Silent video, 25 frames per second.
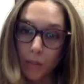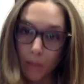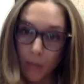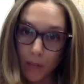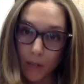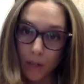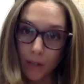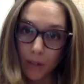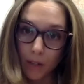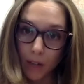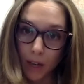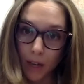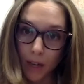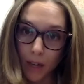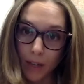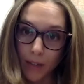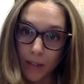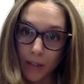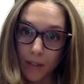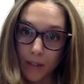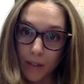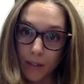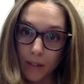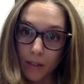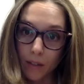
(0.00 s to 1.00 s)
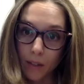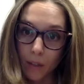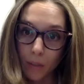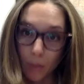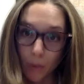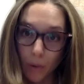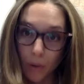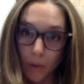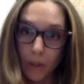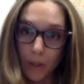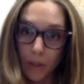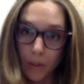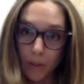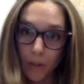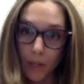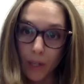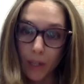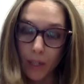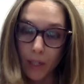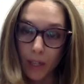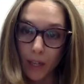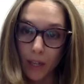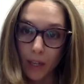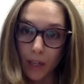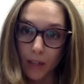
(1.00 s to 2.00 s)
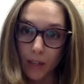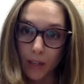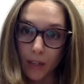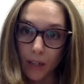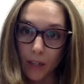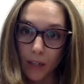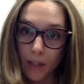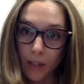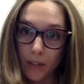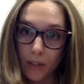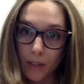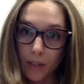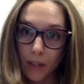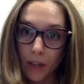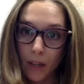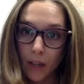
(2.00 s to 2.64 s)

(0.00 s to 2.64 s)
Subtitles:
specialized laboratory techniques,